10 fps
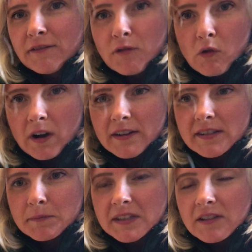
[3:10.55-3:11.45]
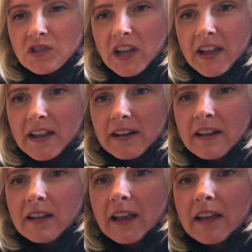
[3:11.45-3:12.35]
for some sunshine
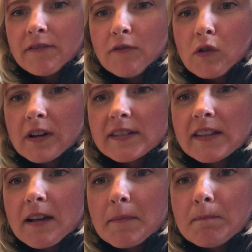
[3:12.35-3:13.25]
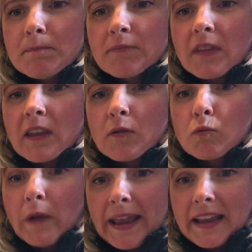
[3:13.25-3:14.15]
and for some
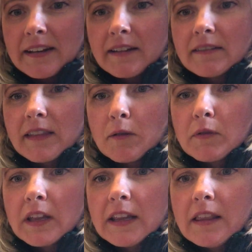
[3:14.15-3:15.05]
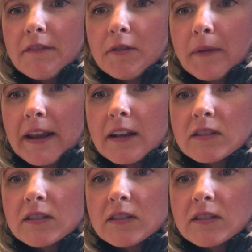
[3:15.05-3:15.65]
rain. They really love the rain.